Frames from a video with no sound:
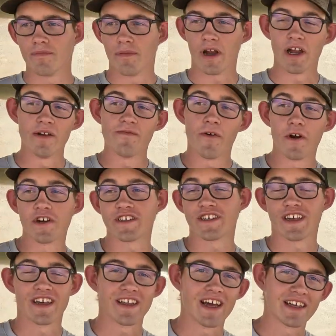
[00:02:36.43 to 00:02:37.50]
But
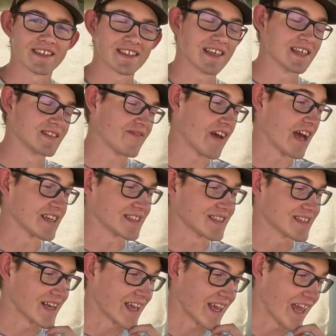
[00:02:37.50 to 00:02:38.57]
unfortunately, that's as fast
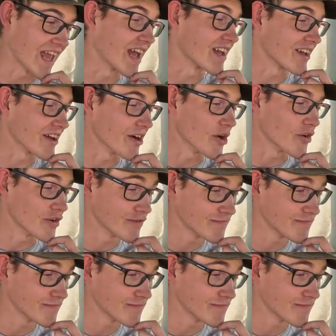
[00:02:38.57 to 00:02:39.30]
as I can go.